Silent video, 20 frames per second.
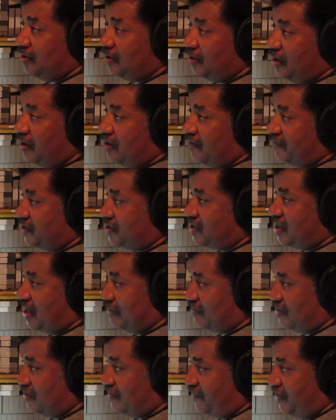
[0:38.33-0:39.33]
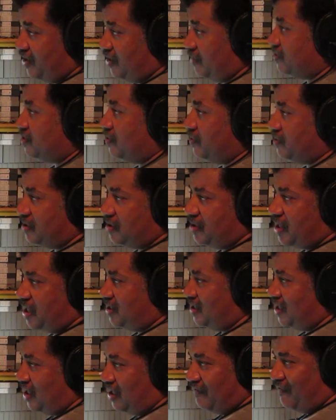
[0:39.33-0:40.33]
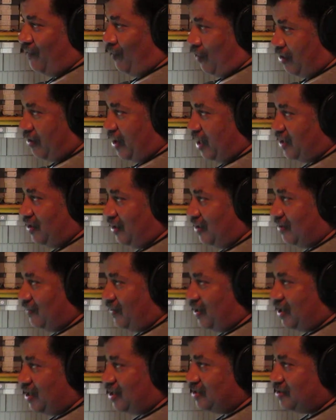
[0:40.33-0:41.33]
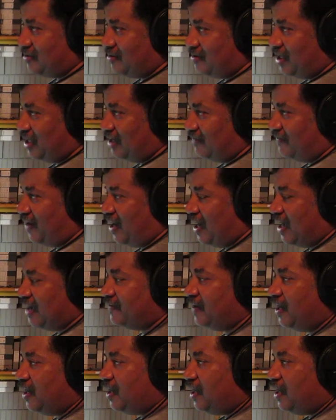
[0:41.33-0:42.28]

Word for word: of the time of the film. So it was nineteen eighty-four, I think it was, or eighty-five.